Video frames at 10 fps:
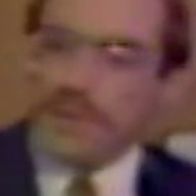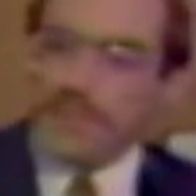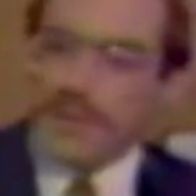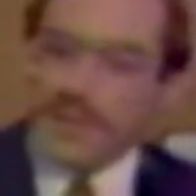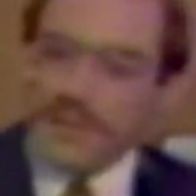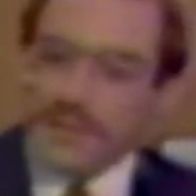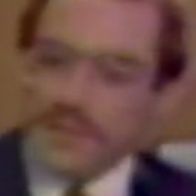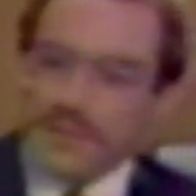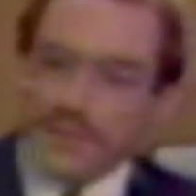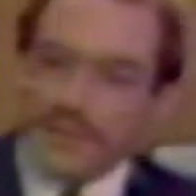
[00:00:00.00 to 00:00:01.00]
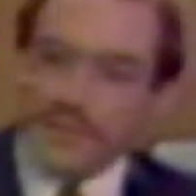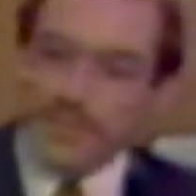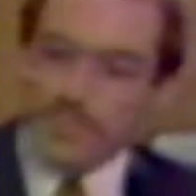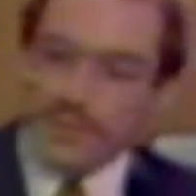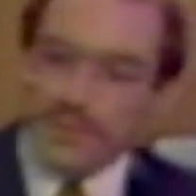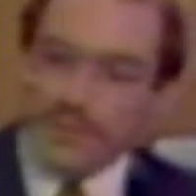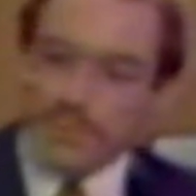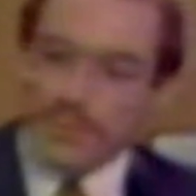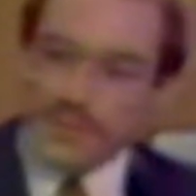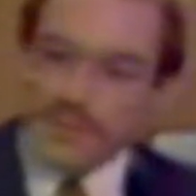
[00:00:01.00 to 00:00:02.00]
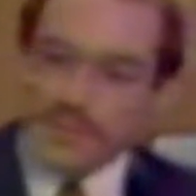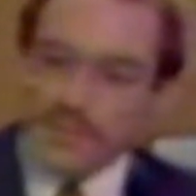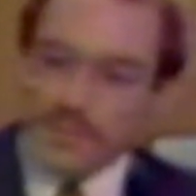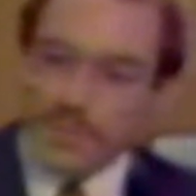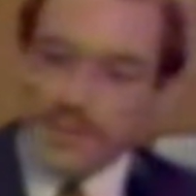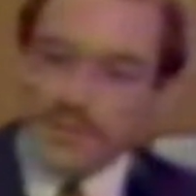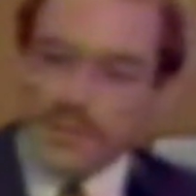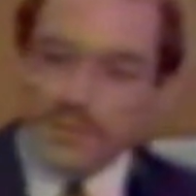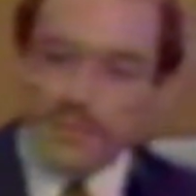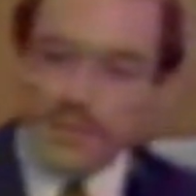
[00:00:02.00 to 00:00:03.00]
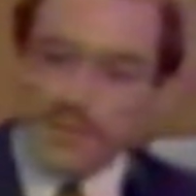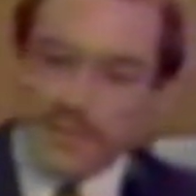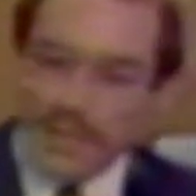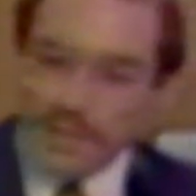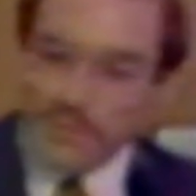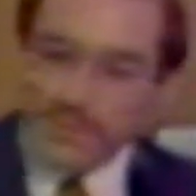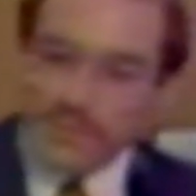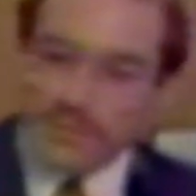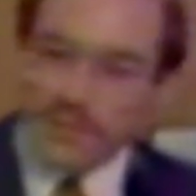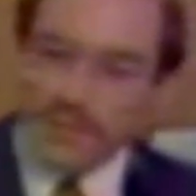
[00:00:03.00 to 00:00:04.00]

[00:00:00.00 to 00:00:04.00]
the money necessary to build the prisons and the penitentiaries to house.